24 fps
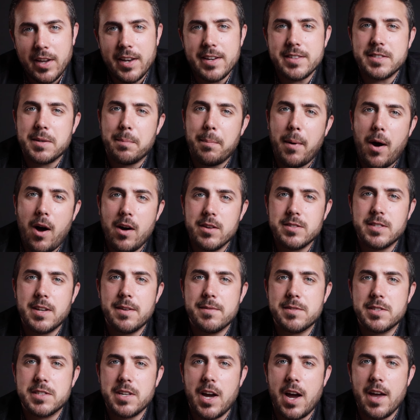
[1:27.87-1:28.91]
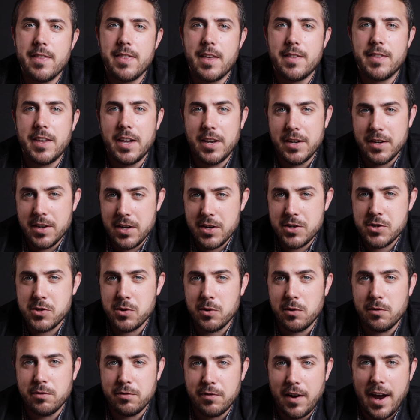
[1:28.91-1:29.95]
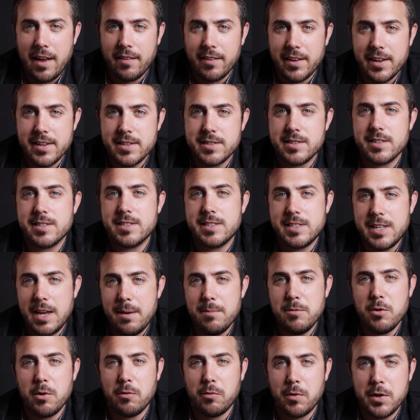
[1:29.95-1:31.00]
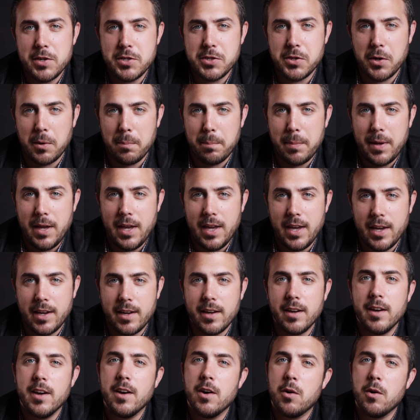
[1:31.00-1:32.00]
it is a positive sign that the initial filings seem to have reached their peak,